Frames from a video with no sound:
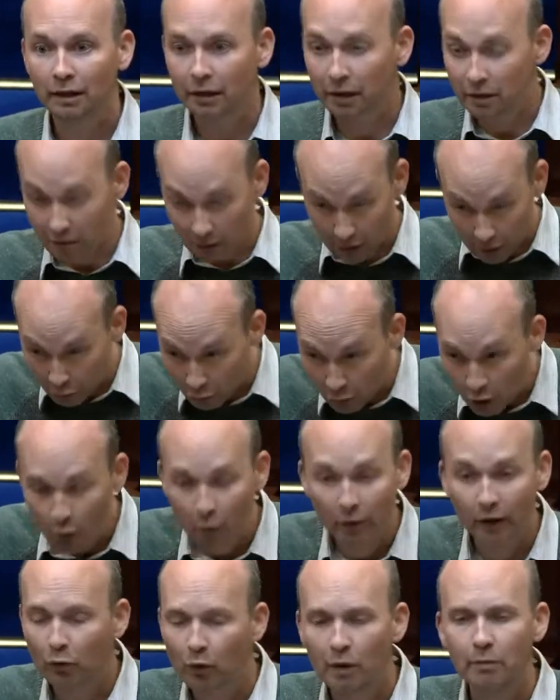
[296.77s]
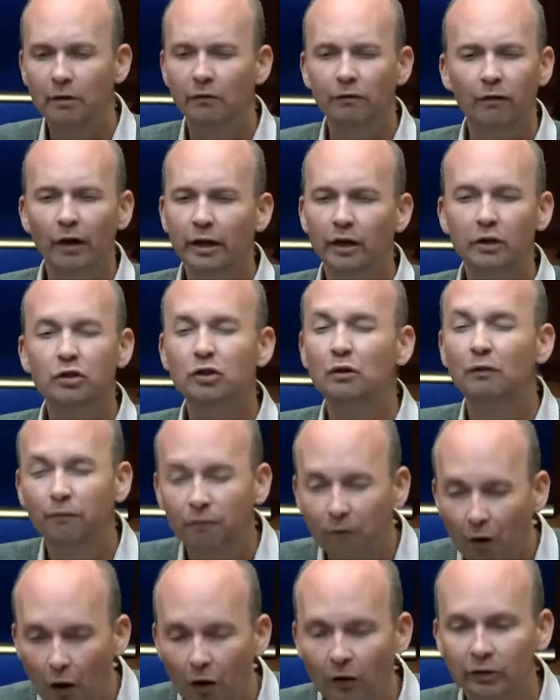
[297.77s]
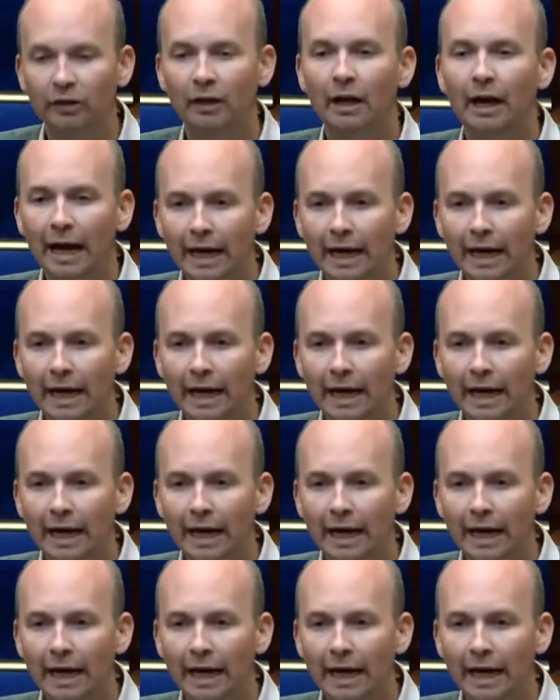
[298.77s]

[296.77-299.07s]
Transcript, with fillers: These are the heroic women fighters who fought